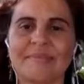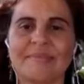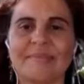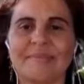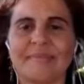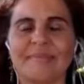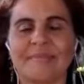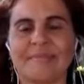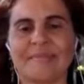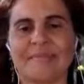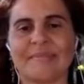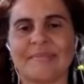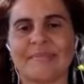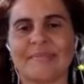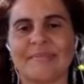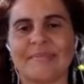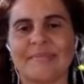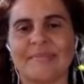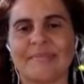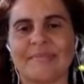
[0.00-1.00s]

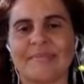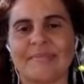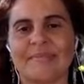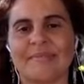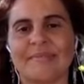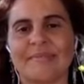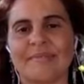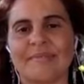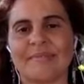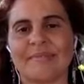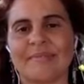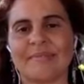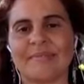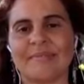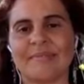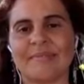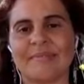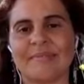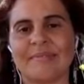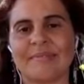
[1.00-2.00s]

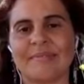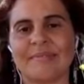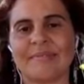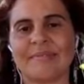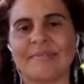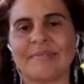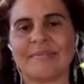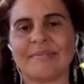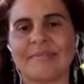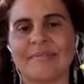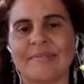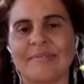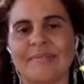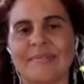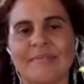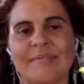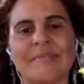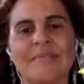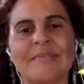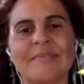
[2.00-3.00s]

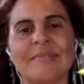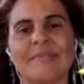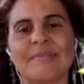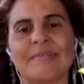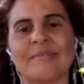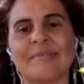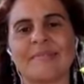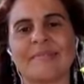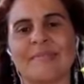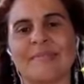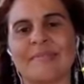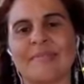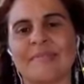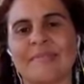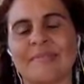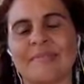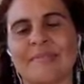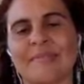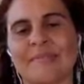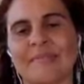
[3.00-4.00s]

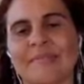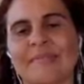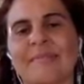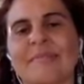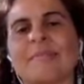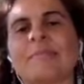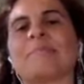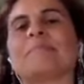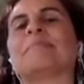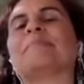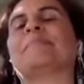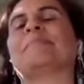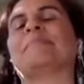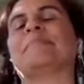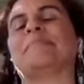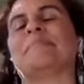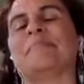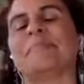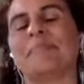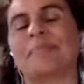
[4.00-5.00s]

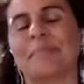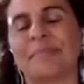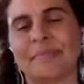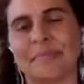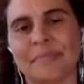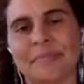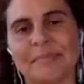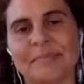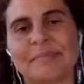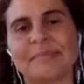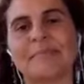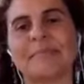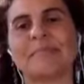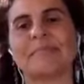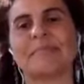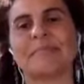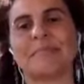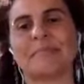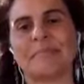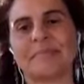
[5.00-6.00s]

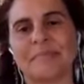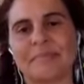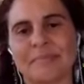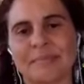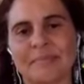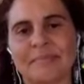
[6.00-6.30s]
(silent)